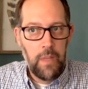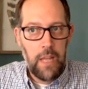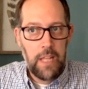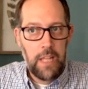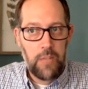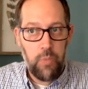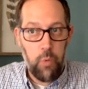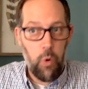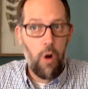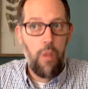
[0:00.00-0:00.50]

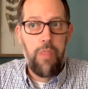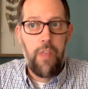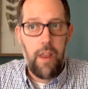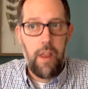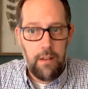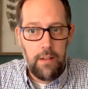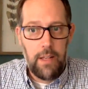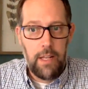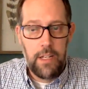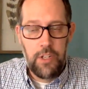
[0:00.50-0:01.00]
it's worth it
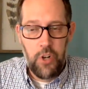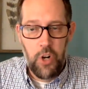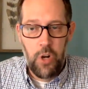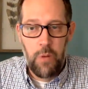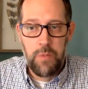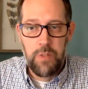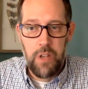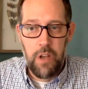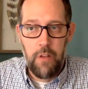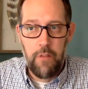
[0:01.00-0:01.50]
in
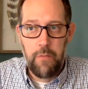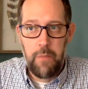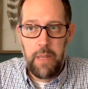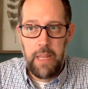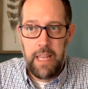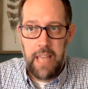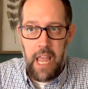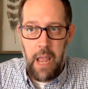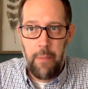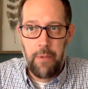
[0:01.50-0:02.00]
terms of
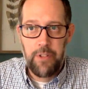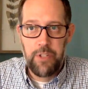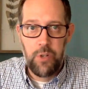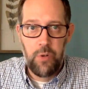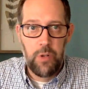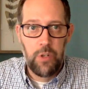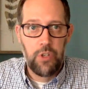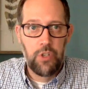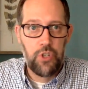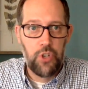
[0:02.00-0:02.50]
being able to
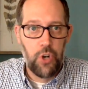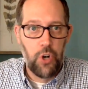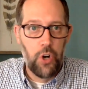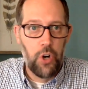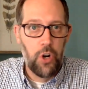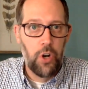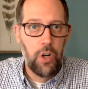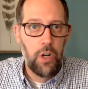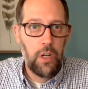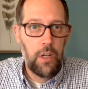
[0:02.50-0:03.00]

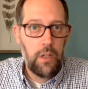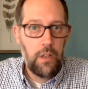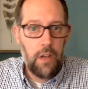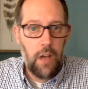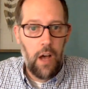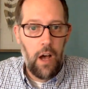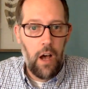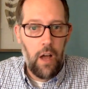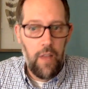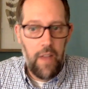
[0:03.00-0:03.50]
ensure
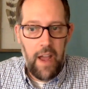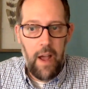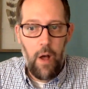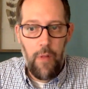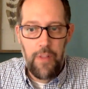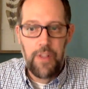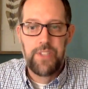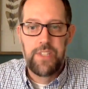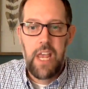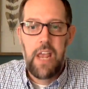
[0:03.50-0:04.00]
the
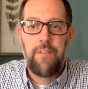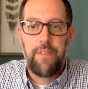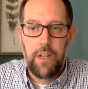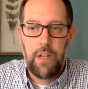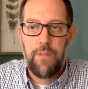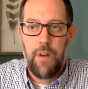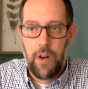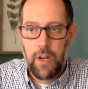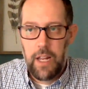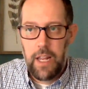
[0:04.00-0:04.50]
health and safety
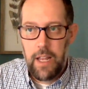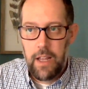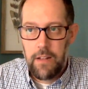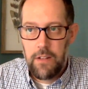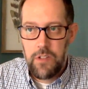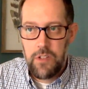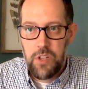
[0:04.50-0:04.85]
of our kids.